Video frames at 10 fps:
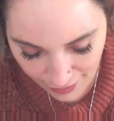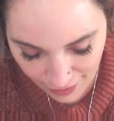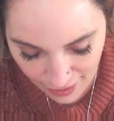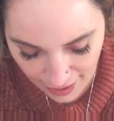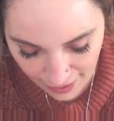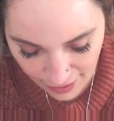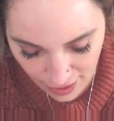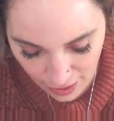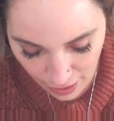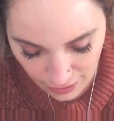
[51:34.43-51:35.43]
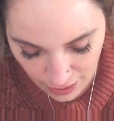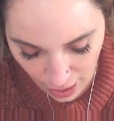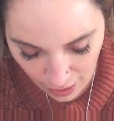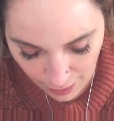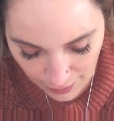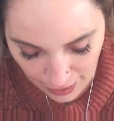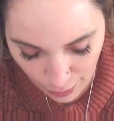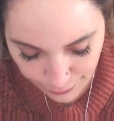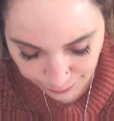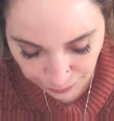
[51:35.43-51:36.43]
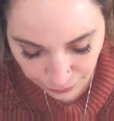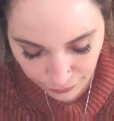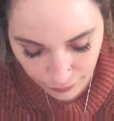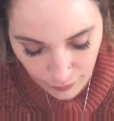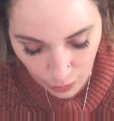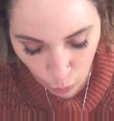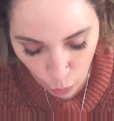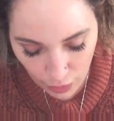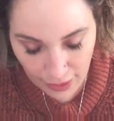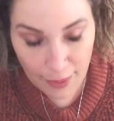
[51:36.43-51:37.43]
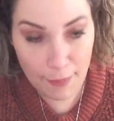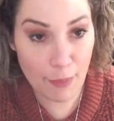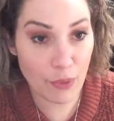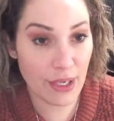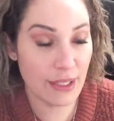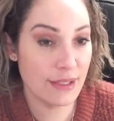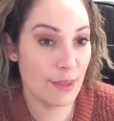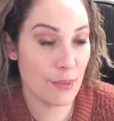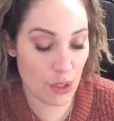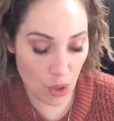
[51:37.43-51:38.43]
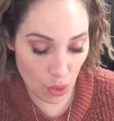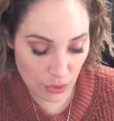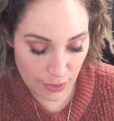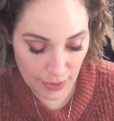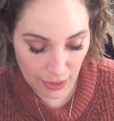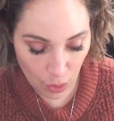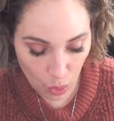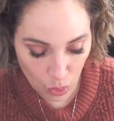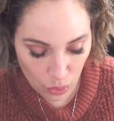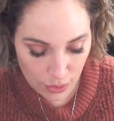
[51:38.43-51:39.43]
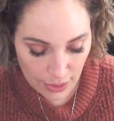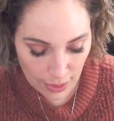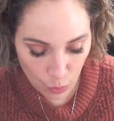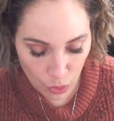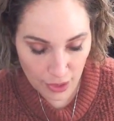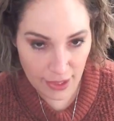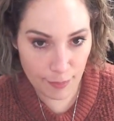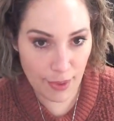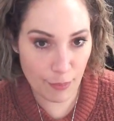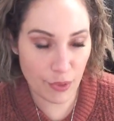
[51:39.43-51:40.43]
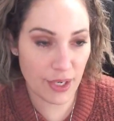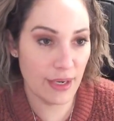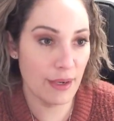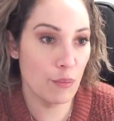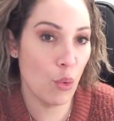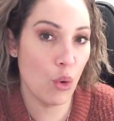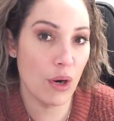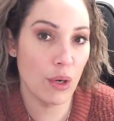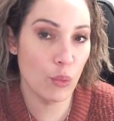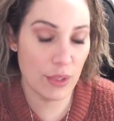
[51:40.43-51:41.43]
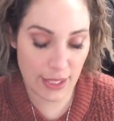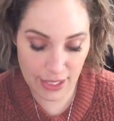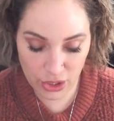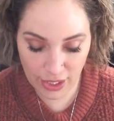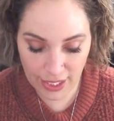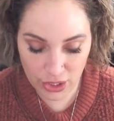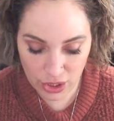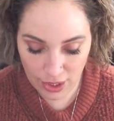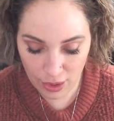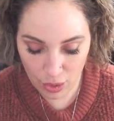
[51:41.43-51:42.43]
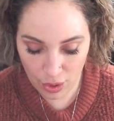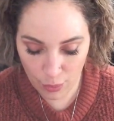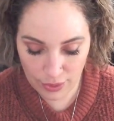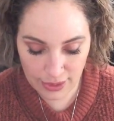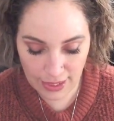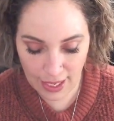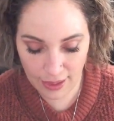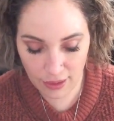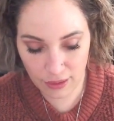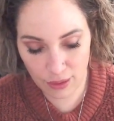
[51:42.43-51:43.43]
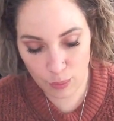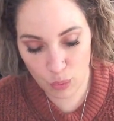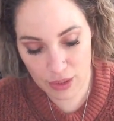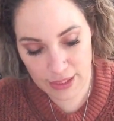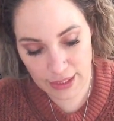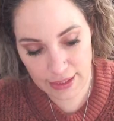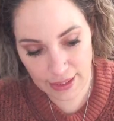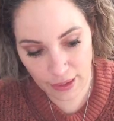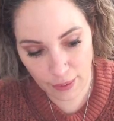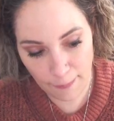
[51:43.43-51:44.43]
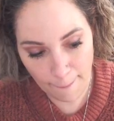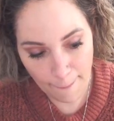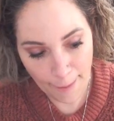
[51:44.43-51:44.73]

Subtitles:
All right? I'll talk about working memory and some of the ultimate goals and working memory more with education. I'll go into that in a little more detail.